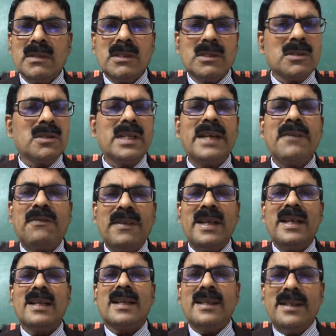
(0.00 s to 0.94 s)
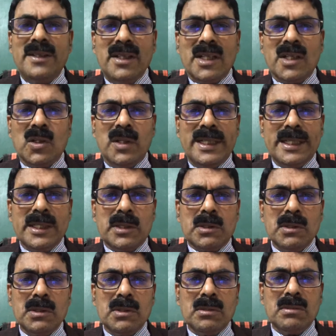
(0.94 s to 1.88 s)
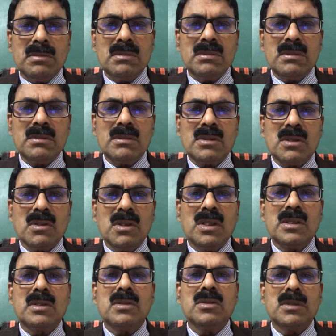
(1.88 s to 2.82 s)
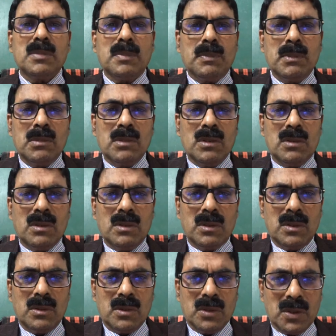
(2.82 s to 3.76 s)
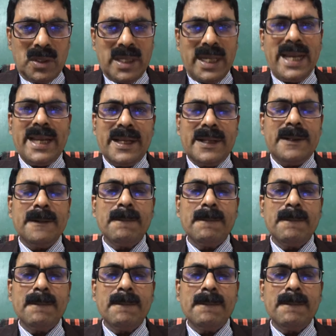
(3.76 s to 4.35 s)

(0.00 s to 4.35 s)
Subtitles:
So definitely you are going to score good rank.